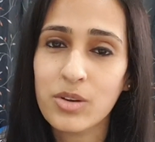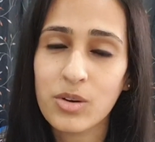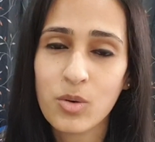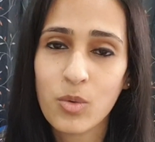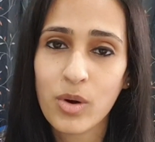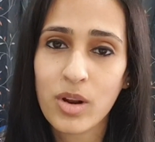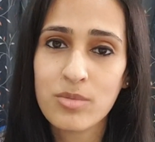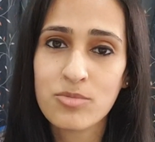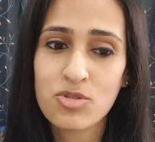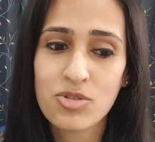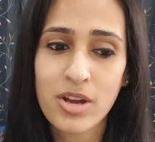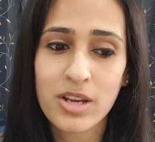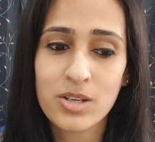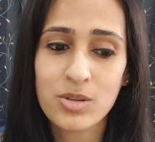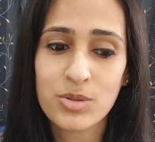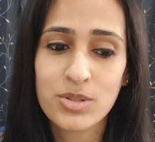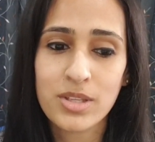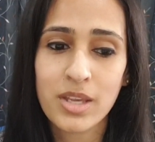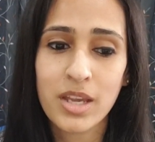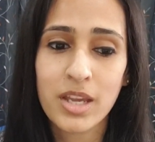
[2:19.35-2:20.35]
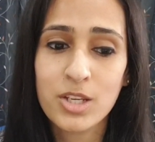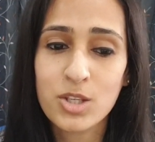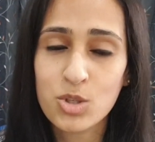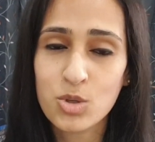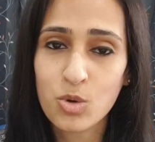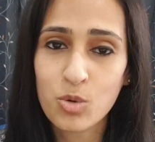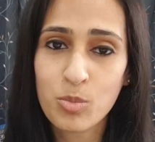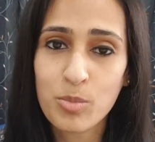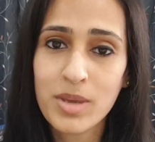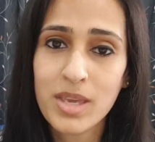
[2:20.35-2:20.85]
You know what I'm trying to say?
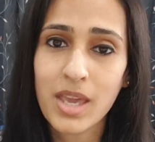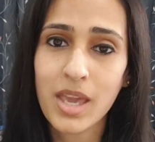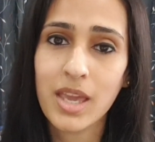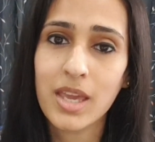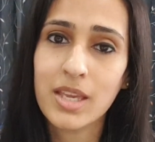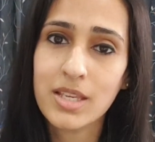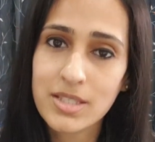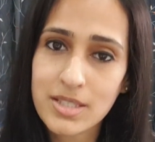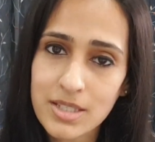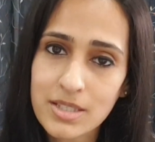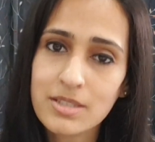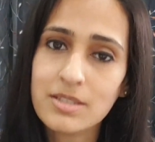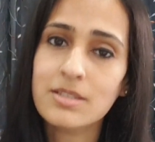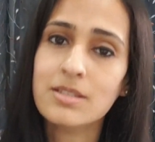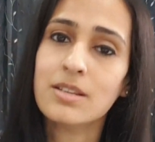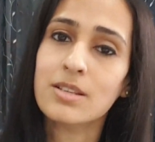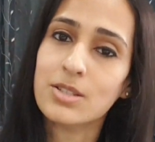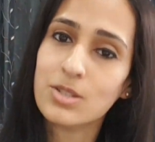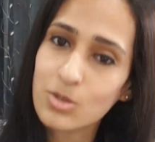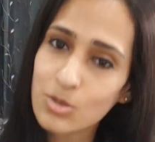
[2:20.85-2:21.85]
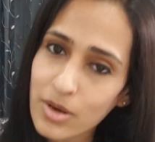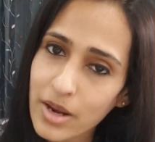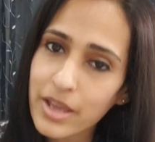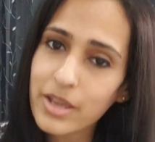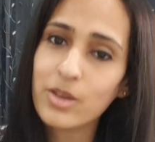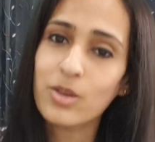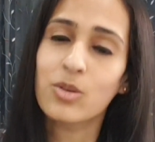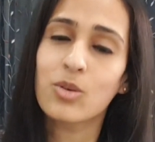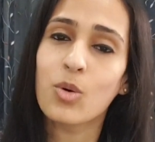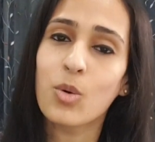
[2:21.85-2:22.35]
It took me ages just to
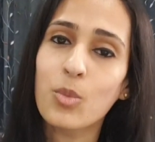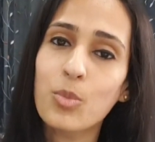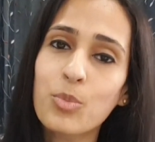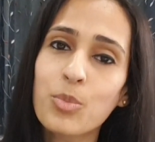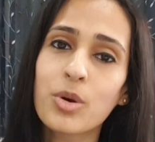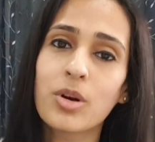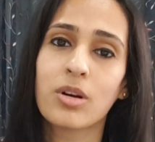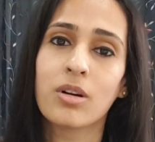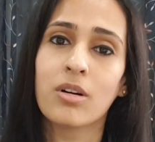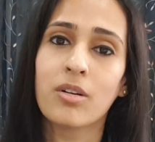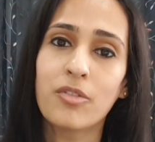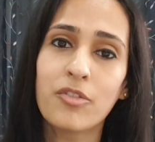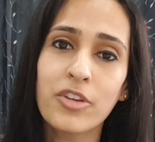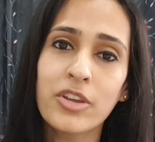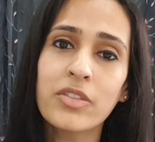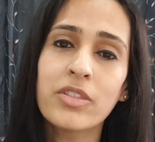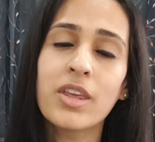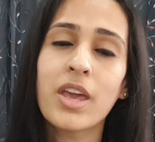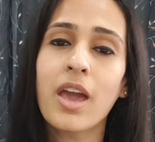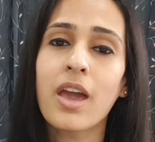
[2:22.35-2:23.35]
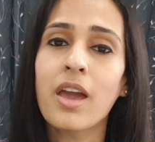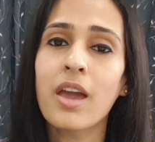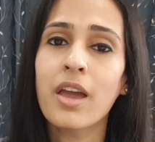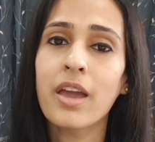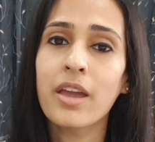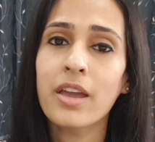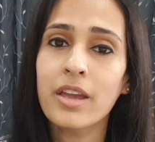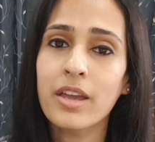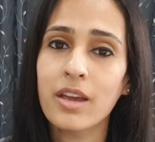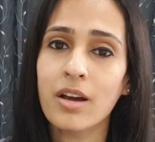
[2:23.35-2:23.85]
fill the
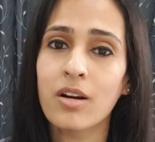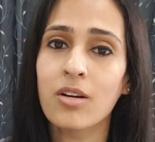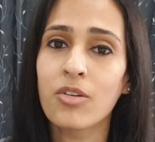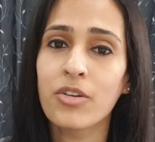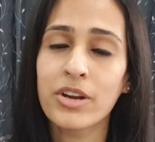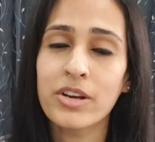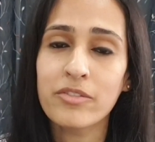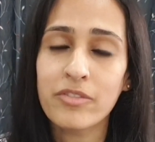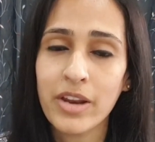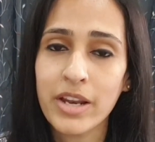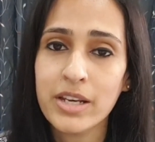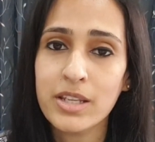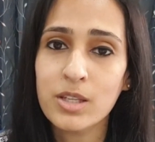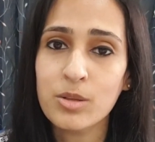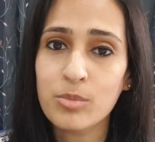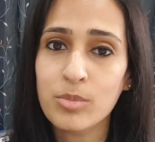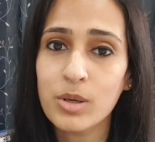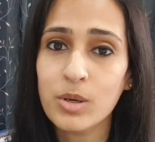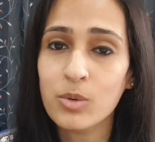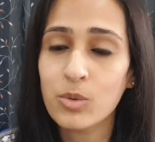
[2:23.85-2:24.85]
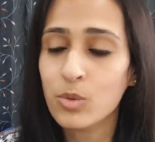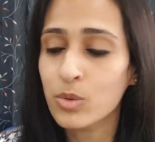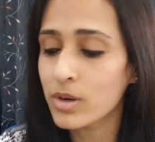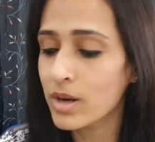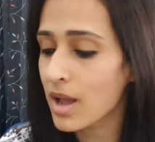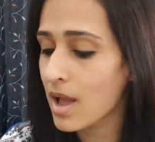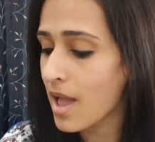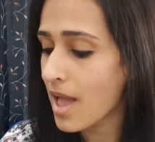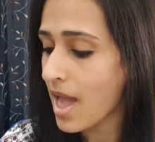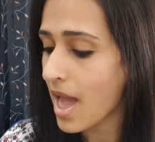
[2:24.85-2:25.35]
air or inflate the
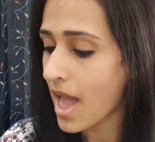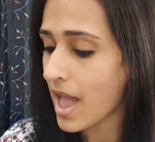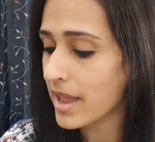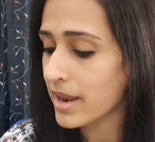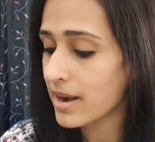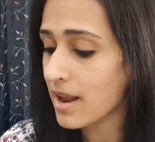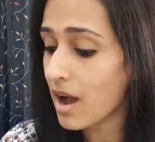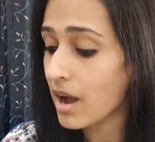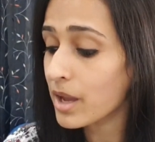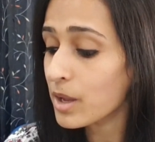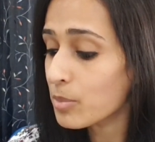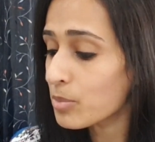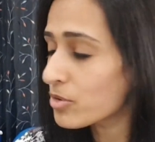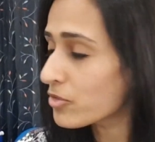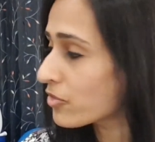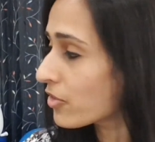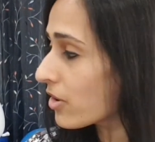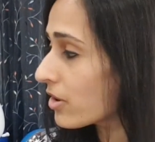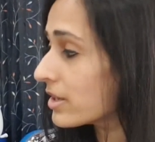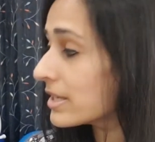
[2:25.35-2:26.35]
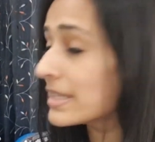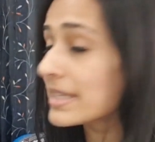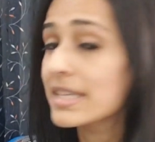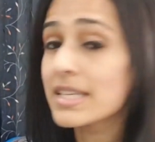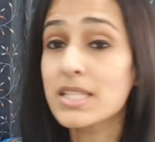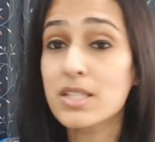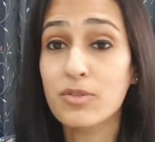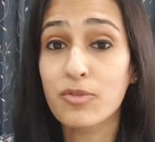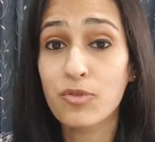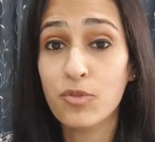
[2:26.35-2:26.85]
balloon, and I preferred
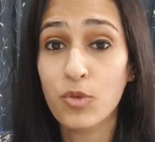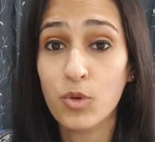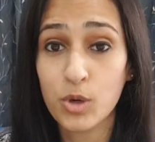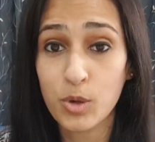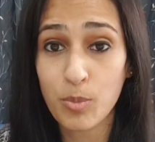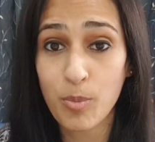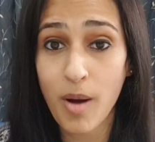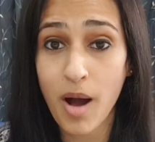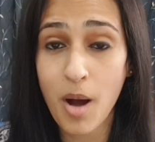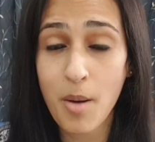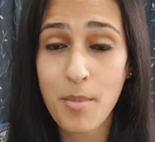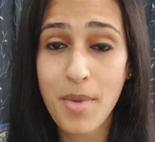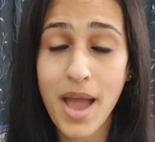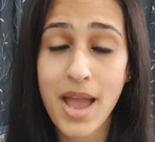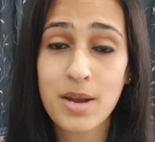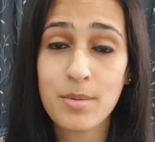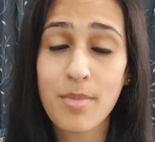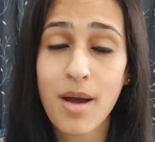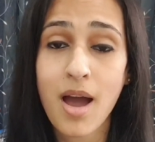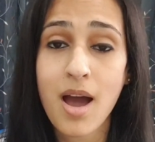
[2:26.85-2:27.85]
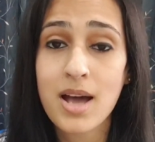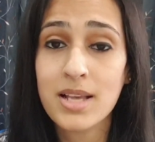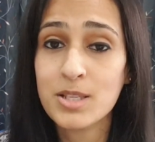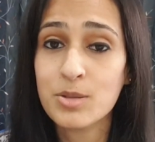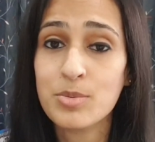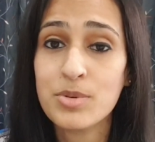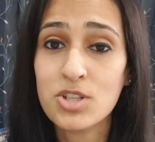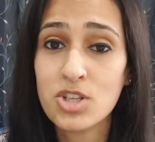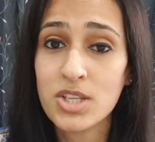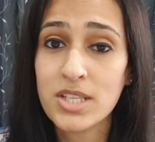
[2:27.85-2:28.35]
this foot pump, and my
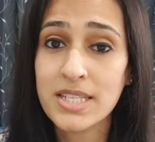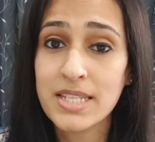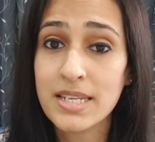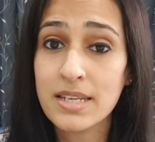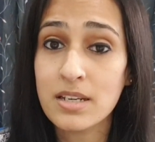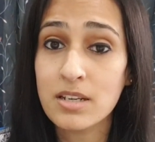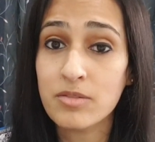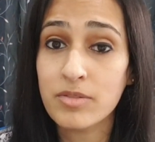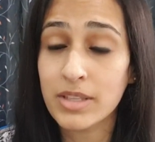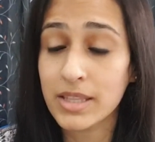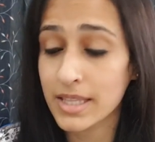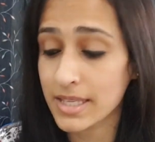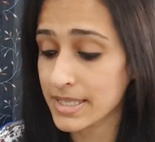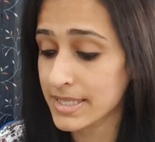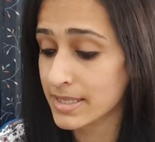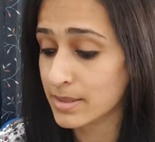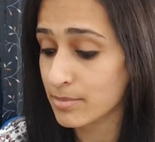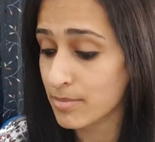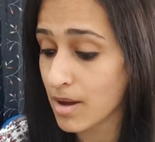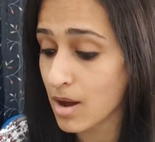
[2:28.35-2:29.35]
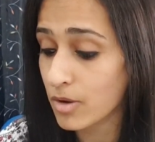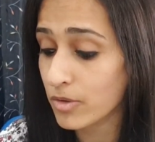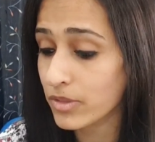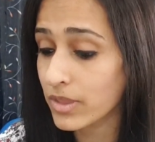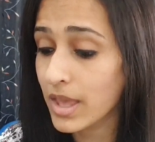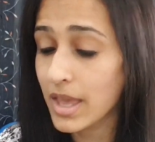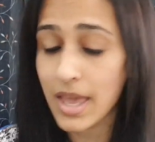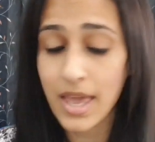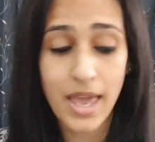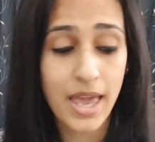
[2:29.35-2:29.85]
husband just did it with his
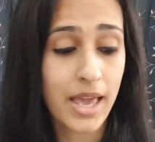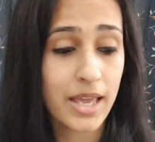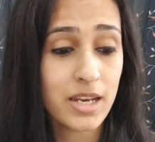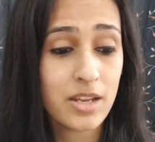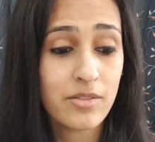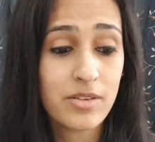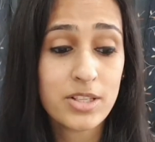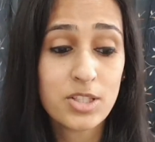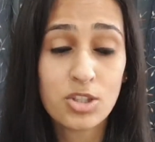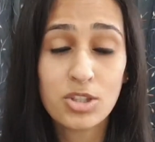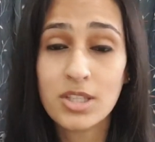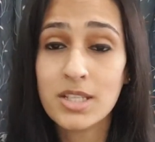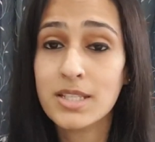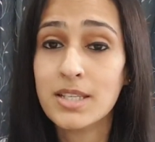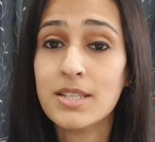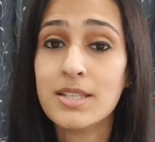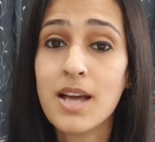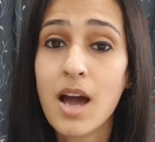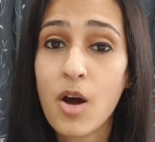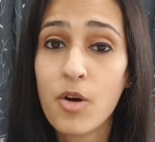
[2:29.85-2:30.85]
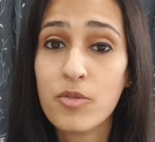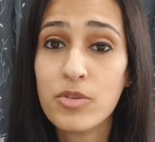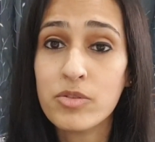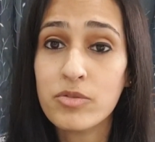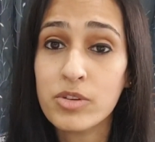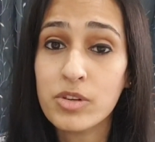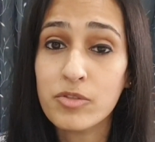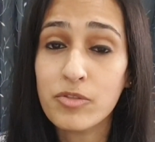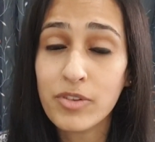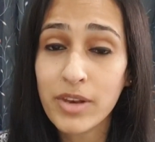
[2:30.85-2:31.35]
mouth. Anyway, so this is how
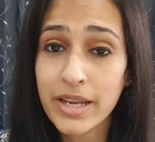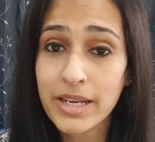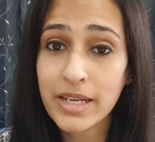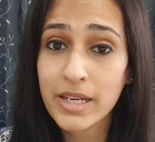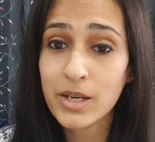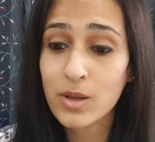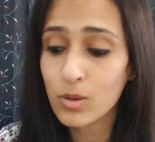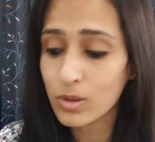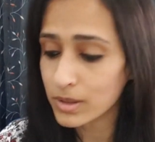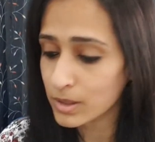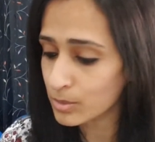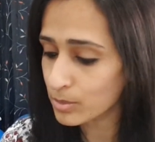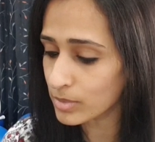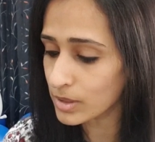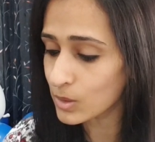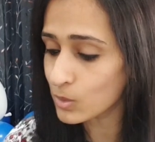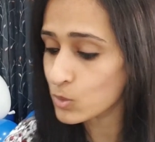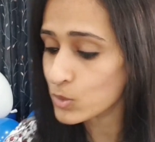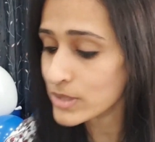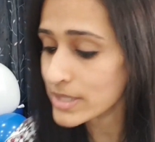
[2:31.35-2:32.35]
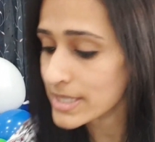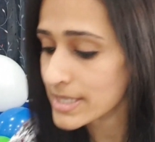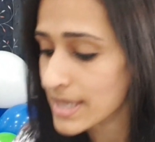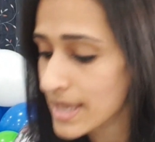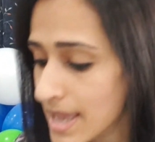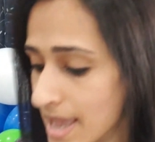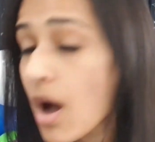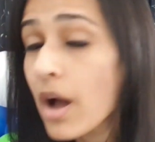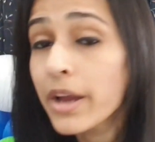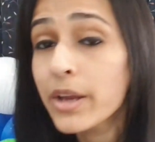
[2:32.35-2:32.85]
we've inflated all the balloons.
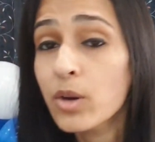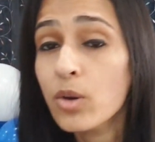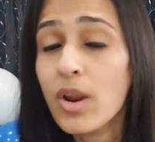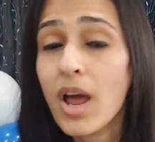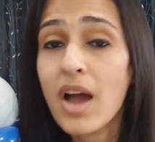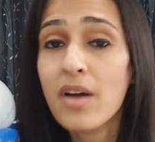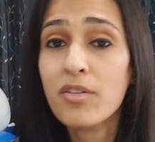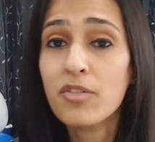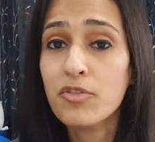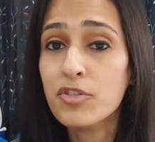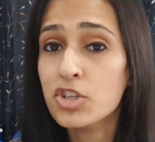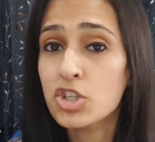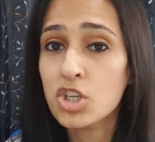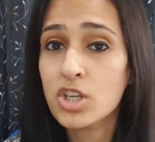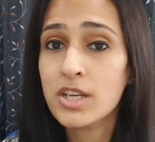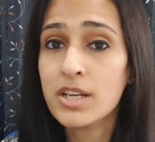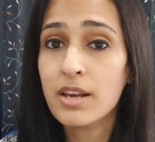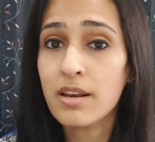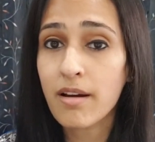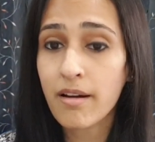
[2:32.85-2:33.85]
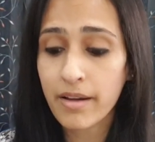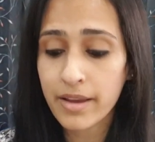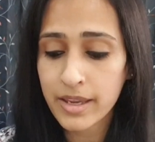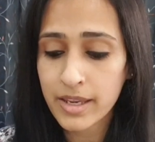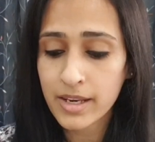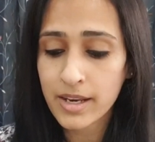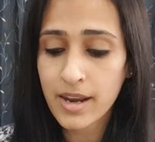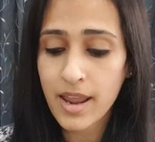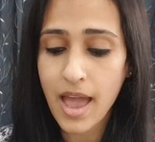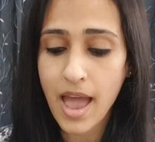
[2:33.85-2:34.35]
So I don't have a fishing
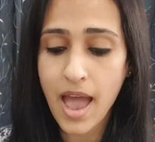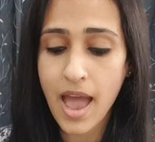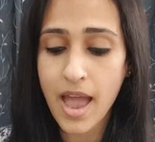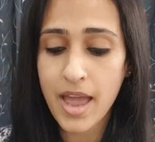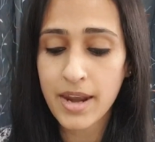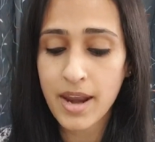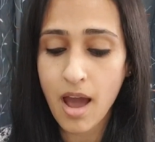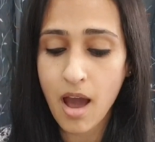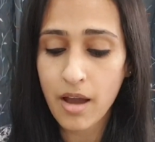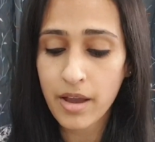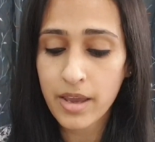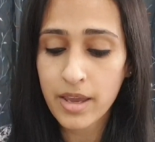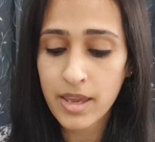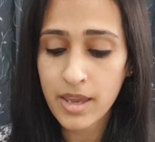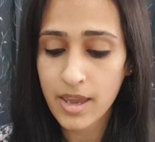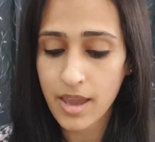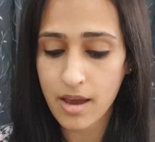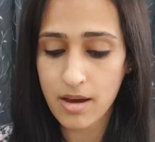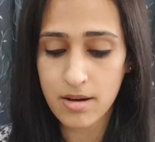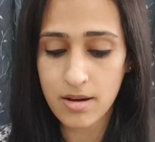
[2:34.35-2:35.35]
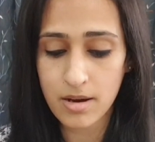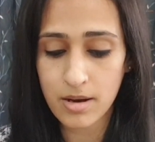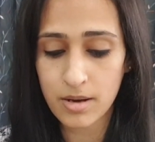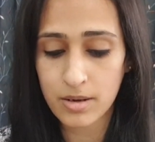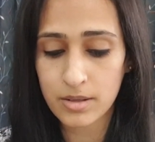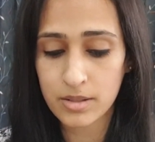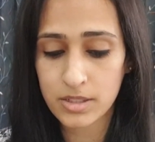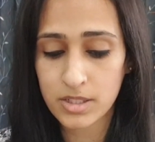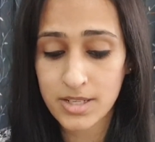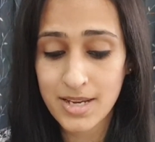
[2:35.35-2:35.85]
line, and
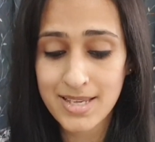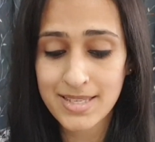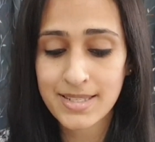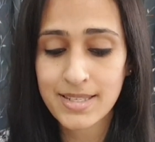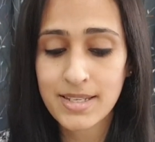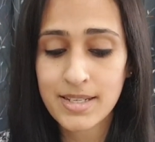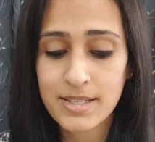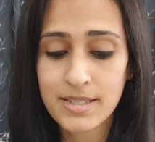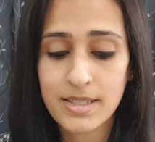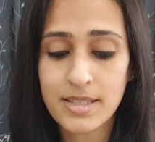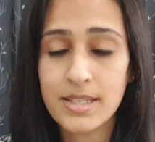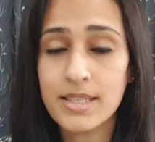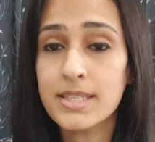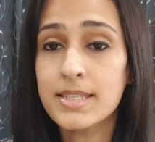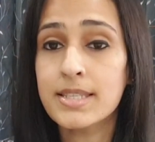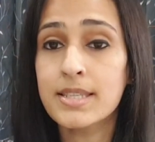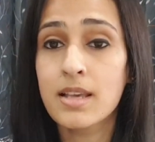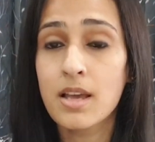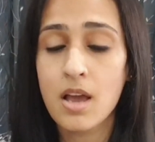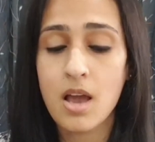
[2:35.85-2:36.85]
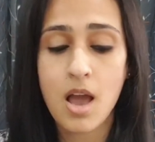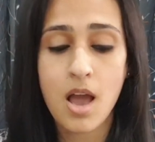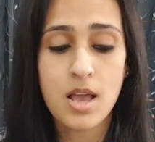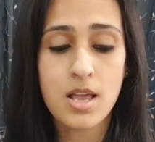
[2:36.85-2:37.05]
I tested this.